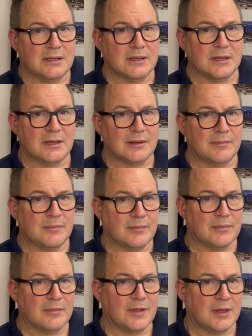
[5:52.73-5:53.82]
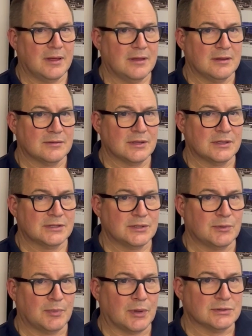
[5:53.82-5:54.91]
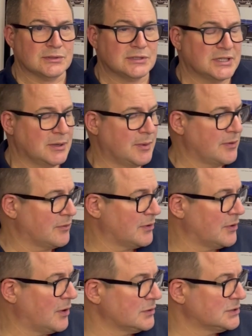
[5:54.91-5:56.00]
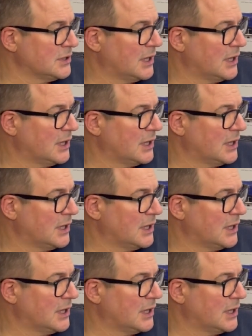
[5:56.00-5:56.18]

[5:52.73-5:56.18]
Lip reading: the signal box and see whether or not